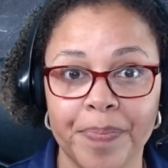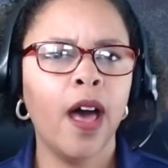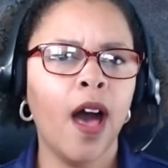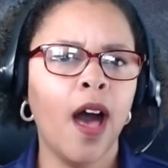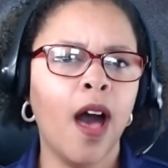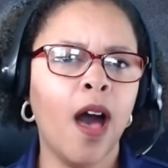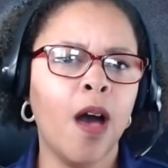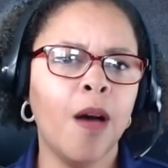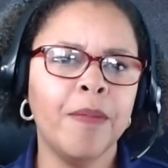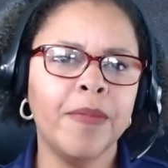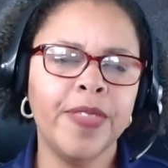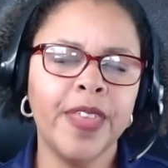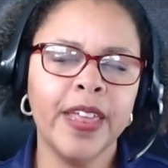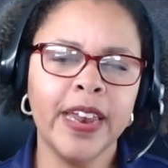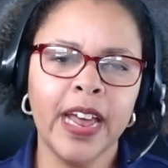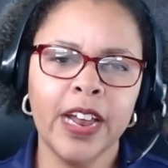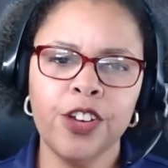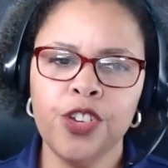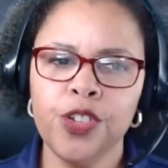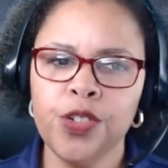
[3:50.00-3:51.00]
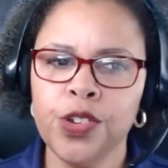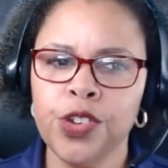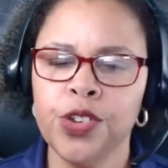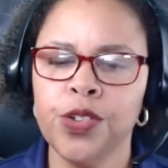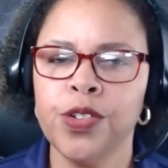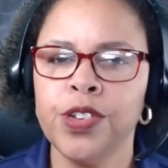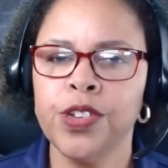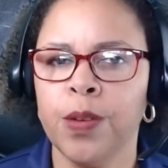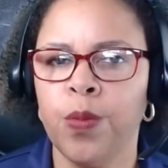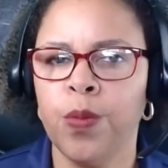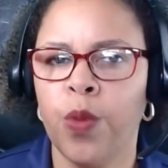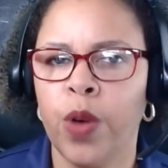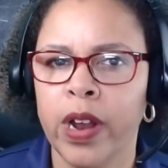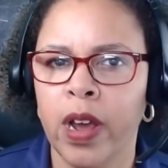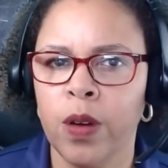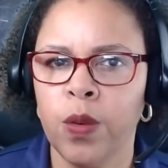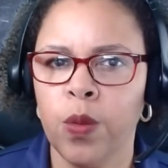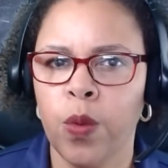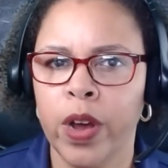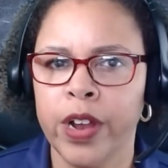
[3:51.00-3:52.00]
Then I do some
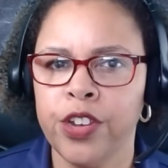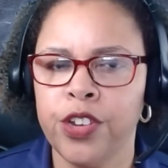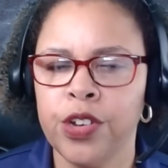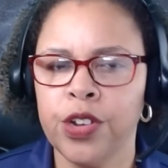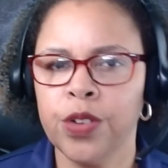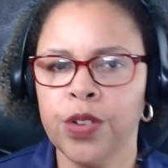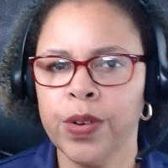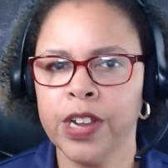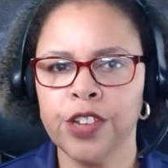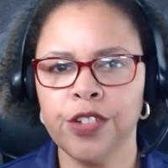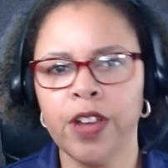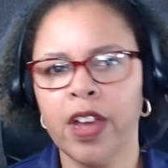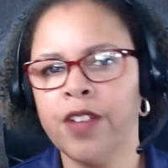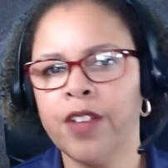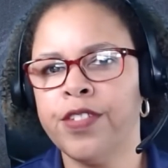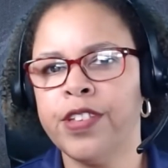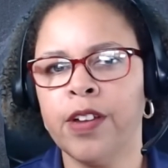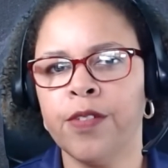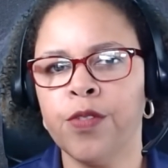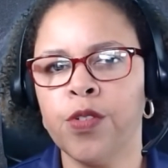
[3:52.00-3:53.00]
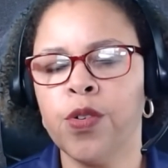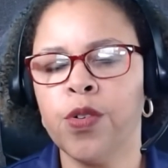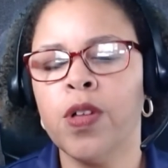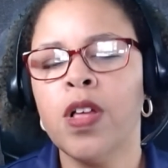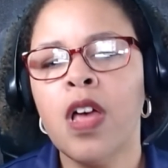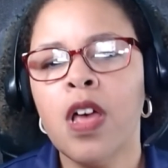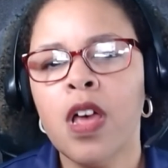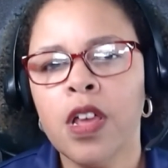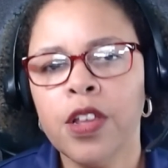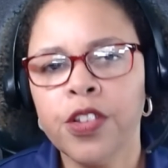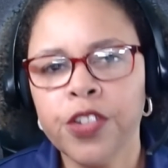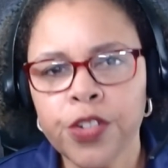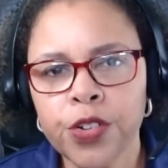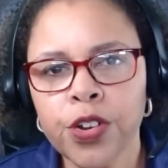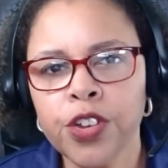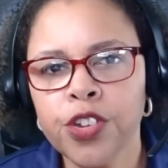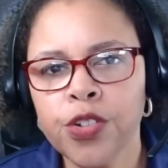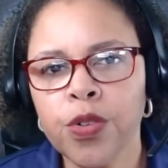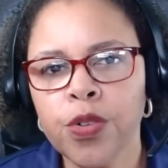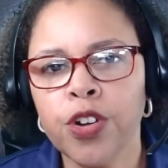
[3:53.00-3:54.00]
one-on-one tutoring. So I have several
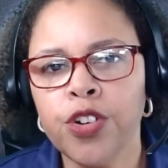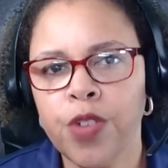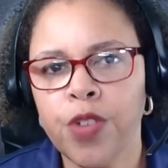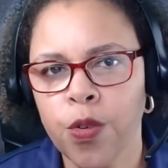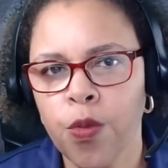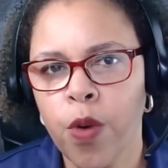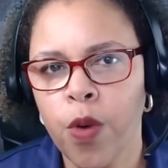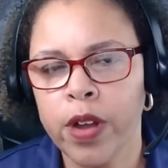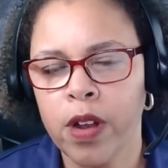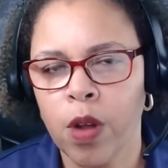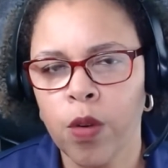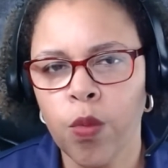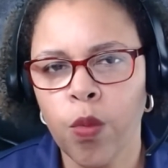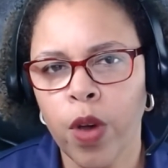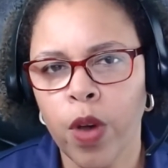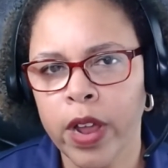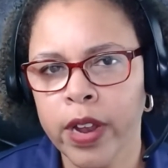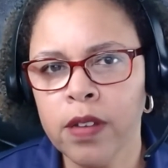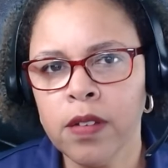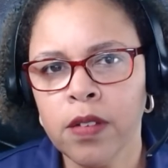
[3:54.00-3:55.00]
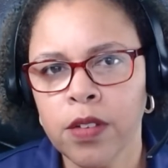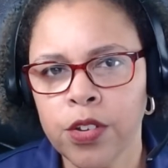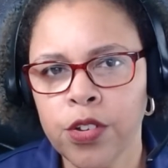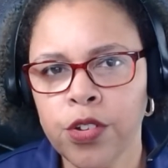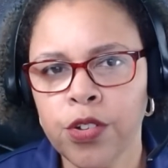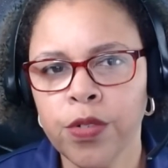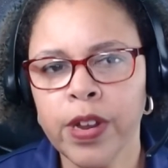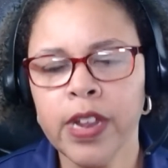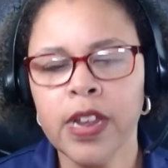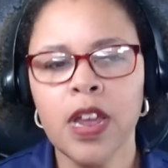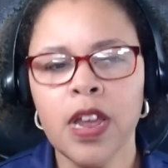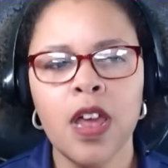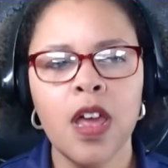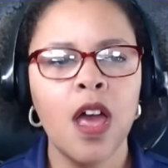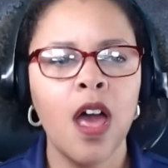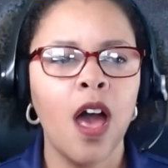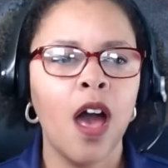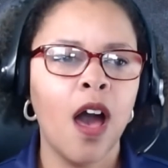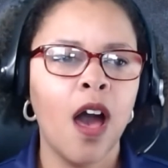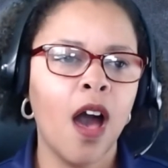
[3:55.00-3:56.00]
students who are doing one-on-one tutoring.
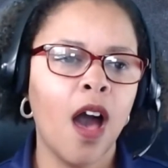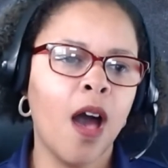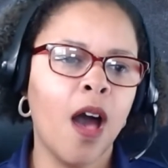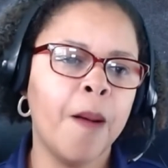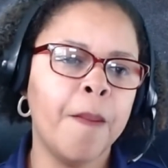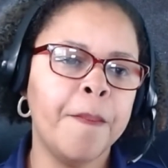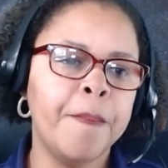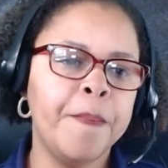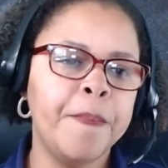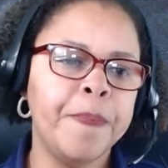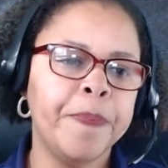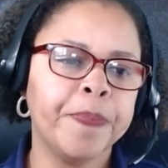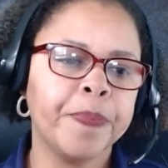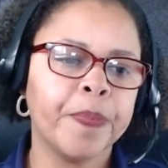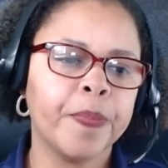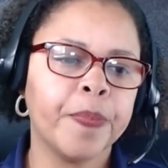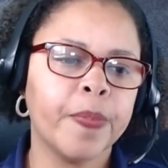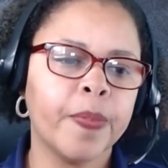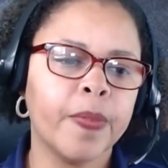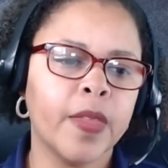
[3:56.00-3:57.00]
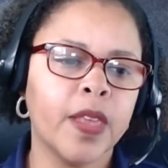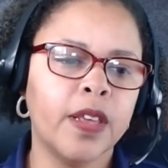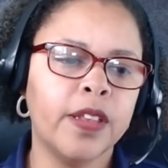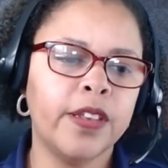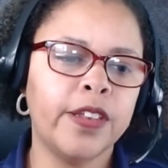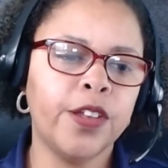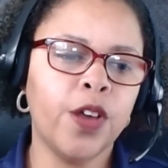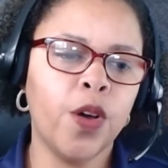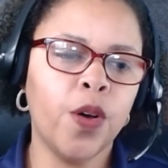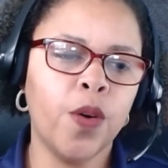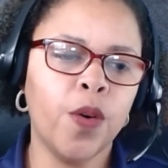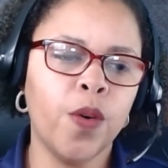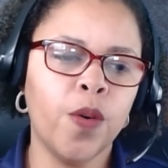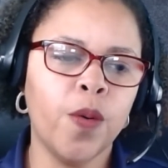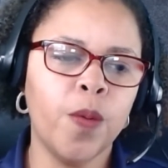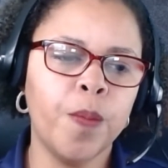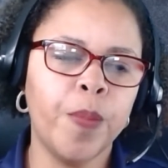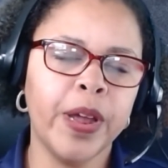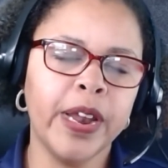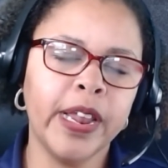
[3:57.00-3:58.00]

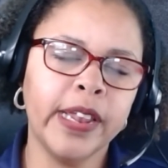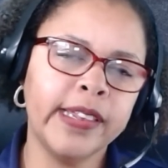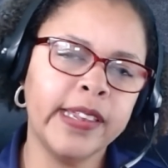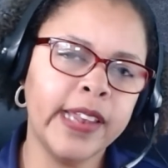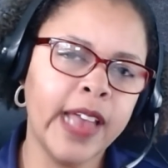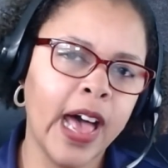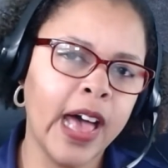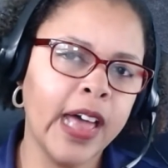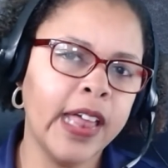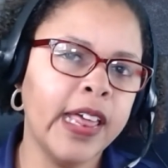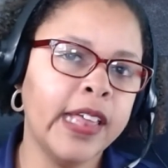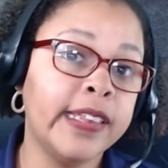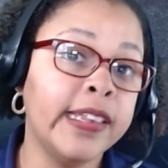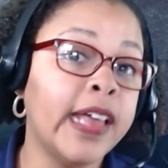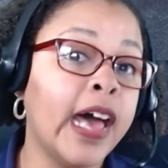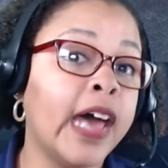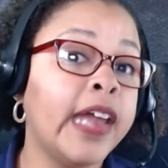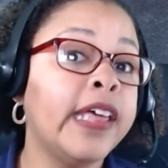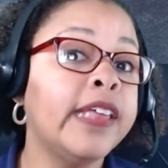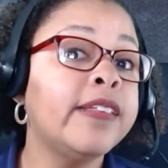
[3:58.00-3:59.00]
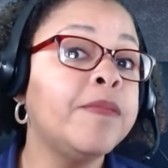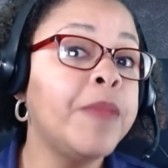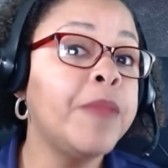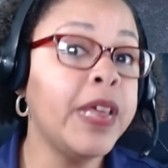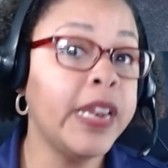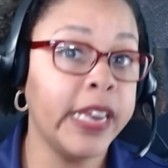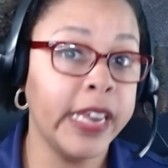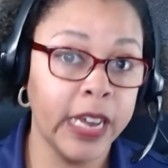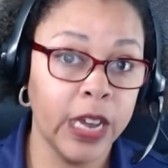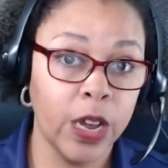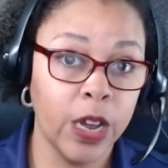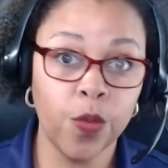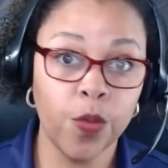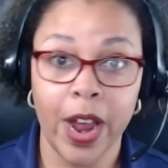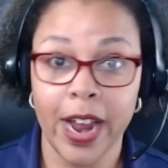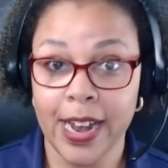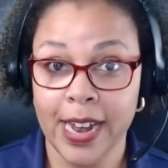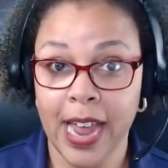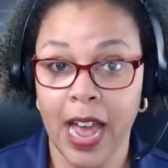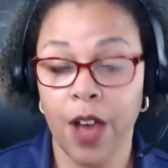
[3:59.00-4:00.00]
But it's not as many
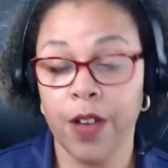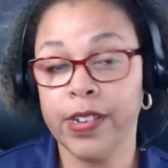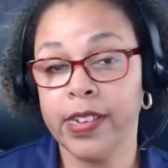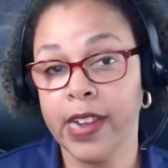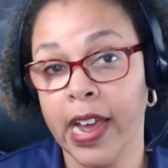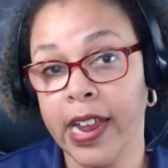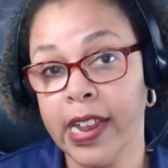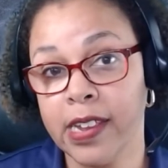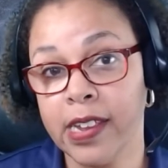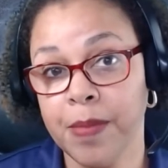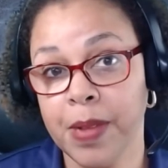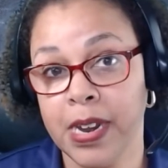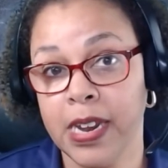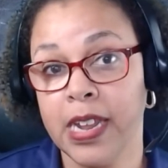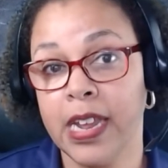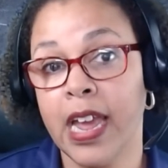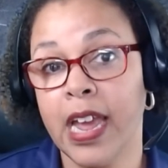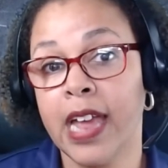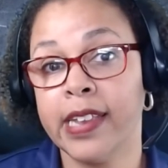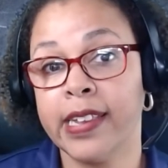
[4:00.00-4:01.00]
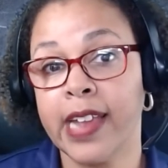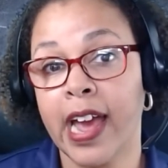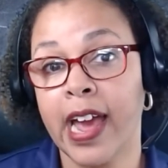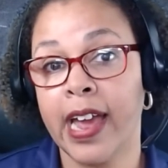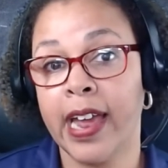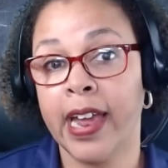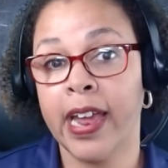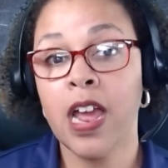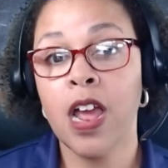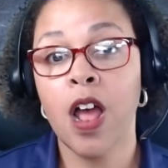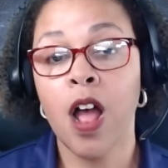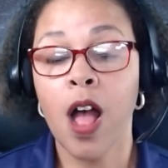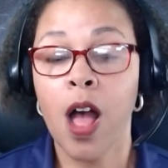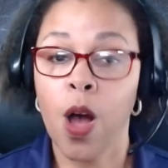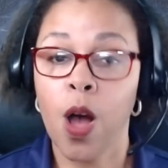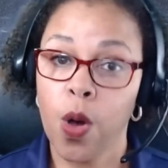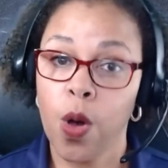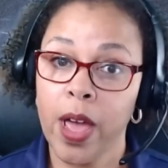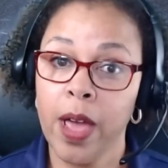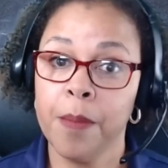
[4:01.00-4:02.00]
right now. It's as many as I
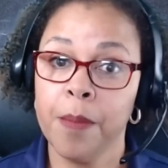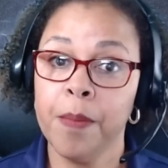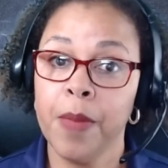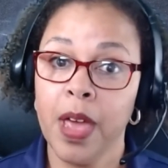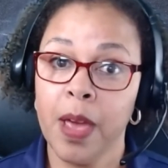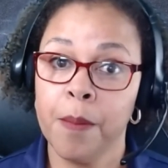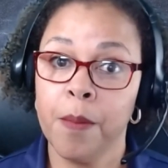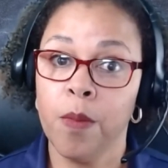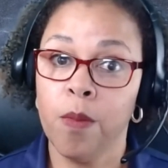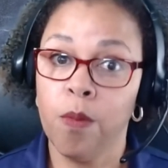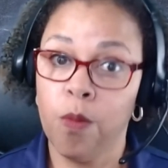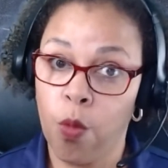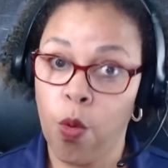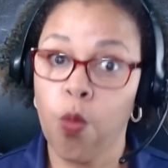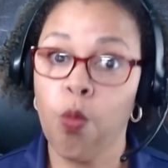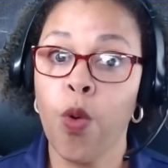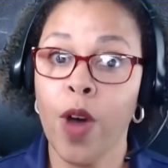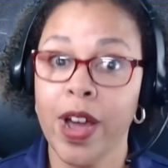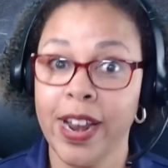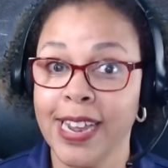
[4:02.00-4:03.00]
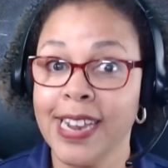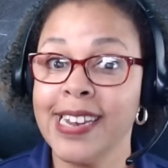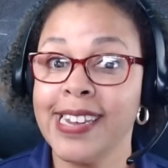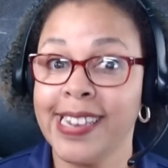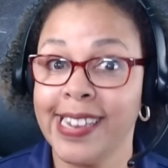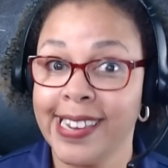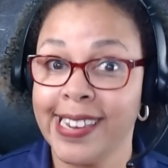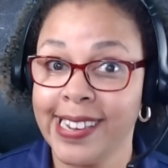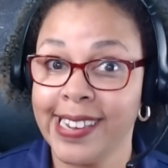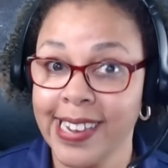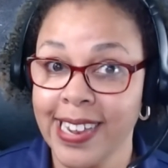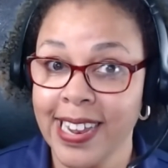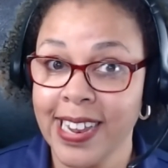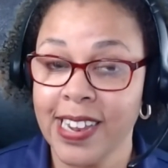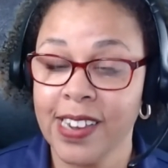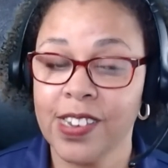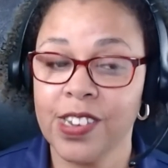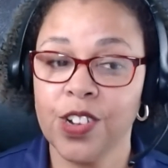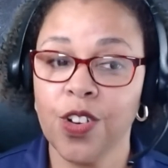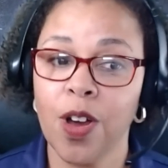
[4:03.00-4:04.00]
am wanting to
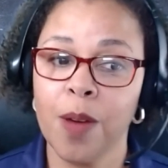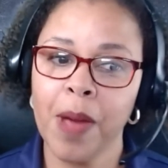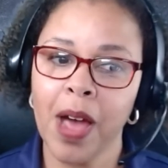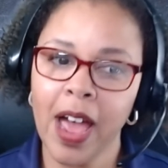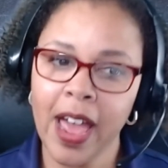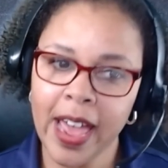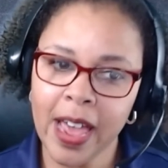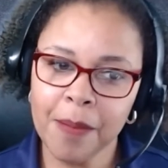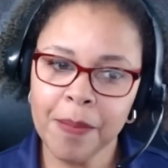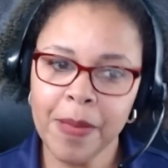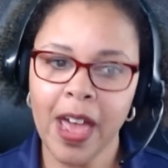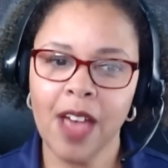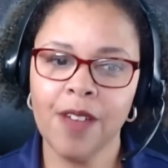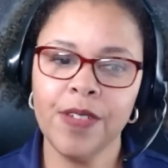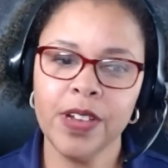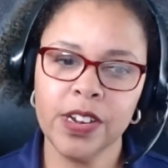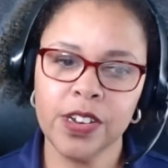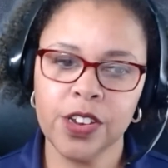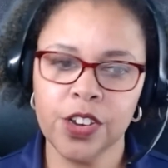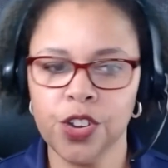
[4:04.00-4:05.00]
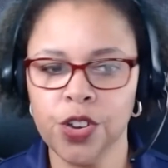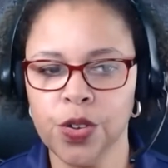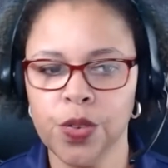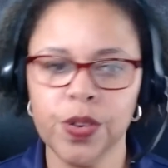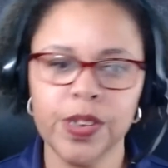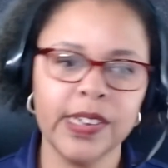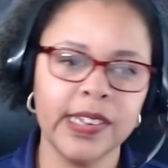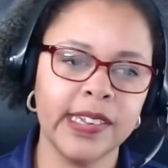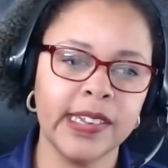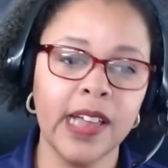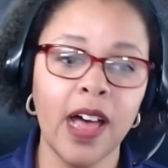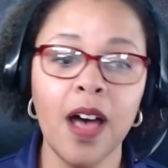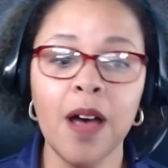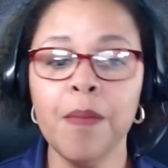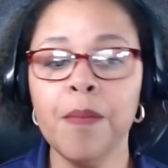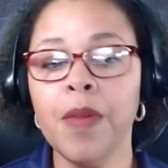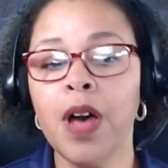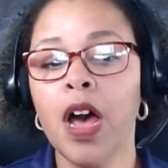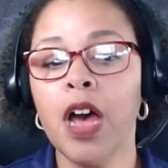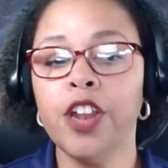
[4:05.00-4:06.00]
see. So I am having to do
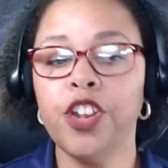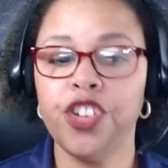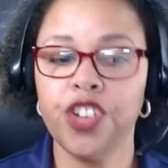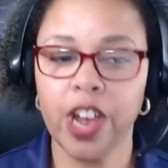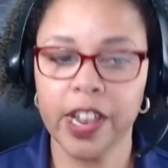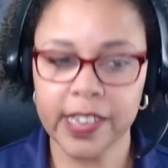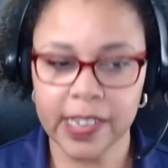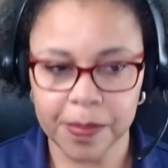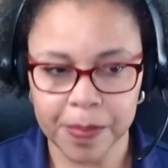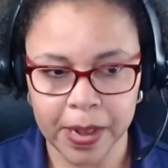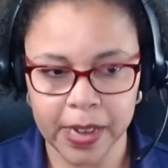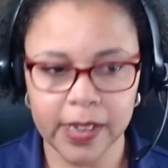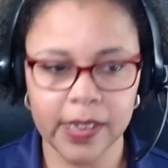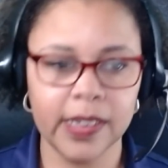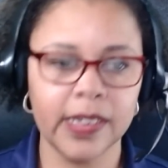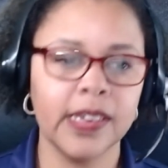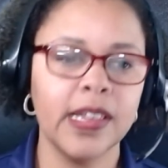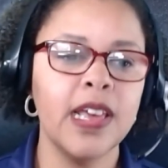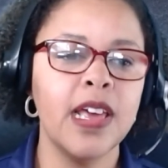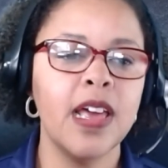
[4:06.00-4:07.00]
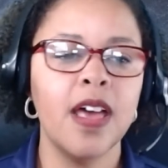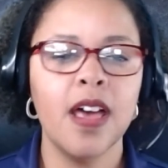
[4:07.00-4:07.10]
some adjustments.